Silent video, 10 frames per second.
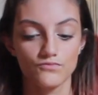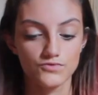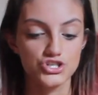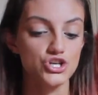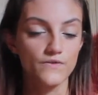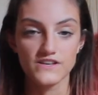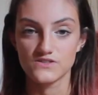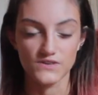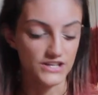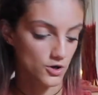show
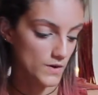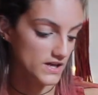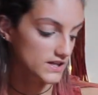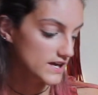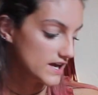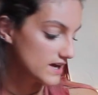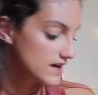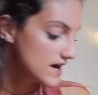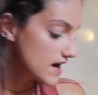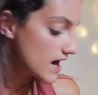these really quickly
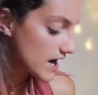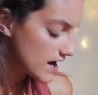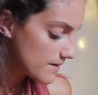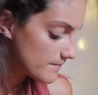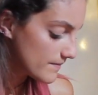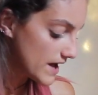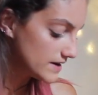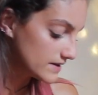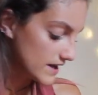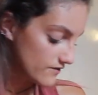
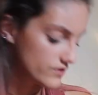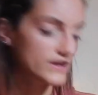and give you